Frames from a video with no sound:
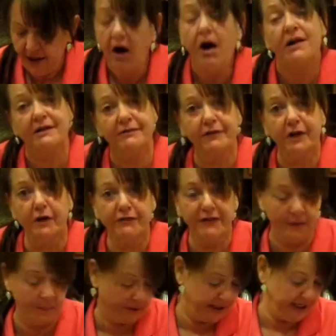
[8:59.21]
olive loaf
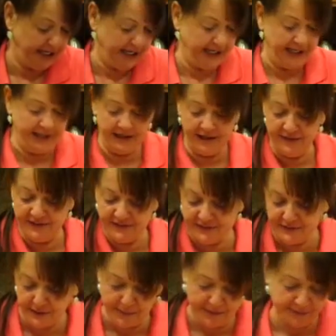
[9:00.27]
that we're gonna eat, and this
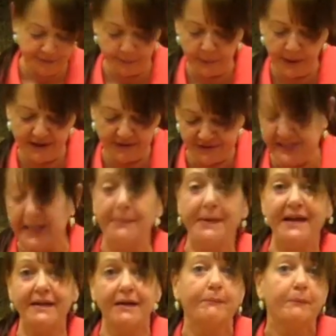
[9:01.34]
is gonna be for breakfast. I
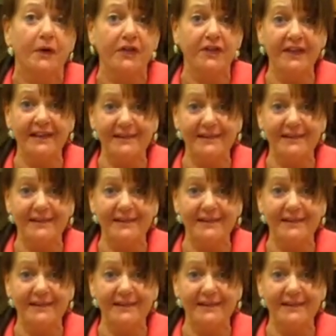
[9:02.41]
made both of